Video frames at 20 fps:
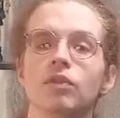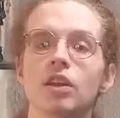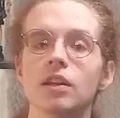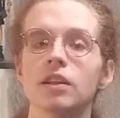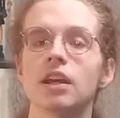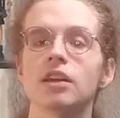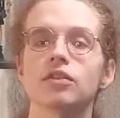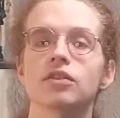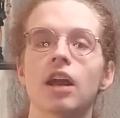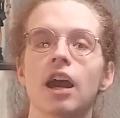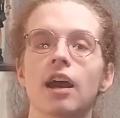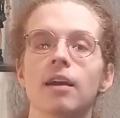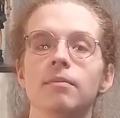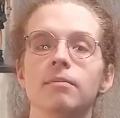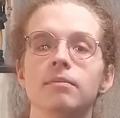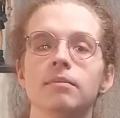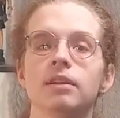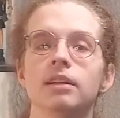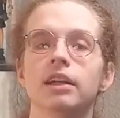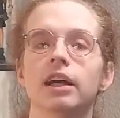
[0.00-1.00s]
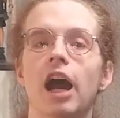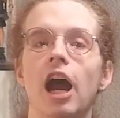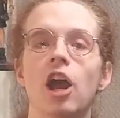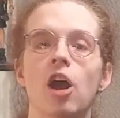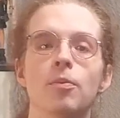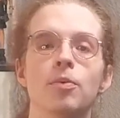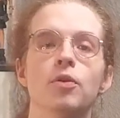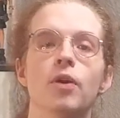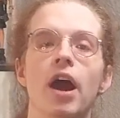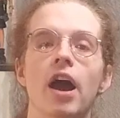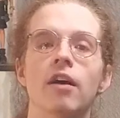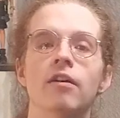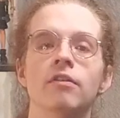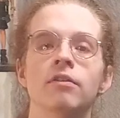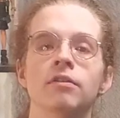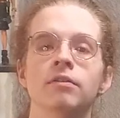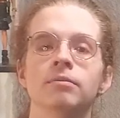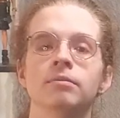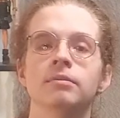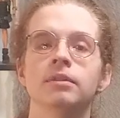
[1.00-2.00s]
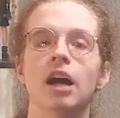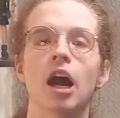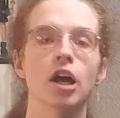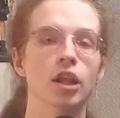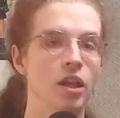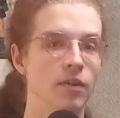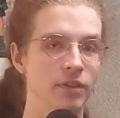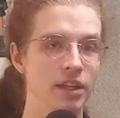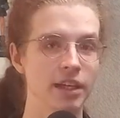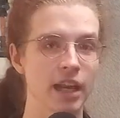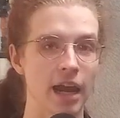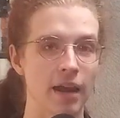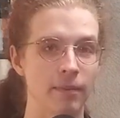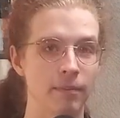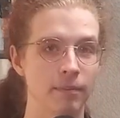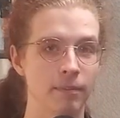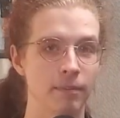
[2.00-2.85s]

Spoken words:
Till next time, I hope you have a lovely day.